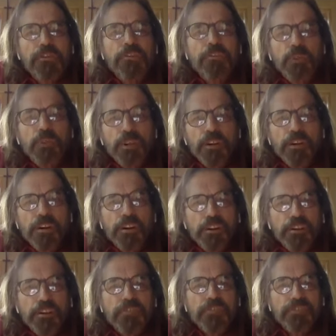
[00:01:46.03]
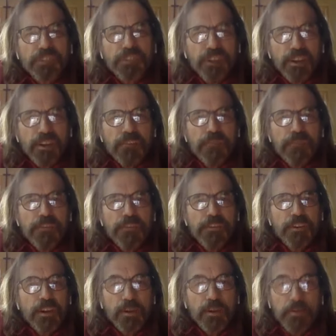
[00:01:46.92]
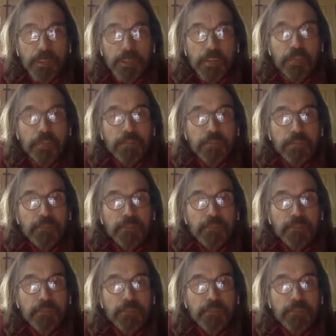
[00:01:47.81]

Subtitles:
to one another's lives, I'm in.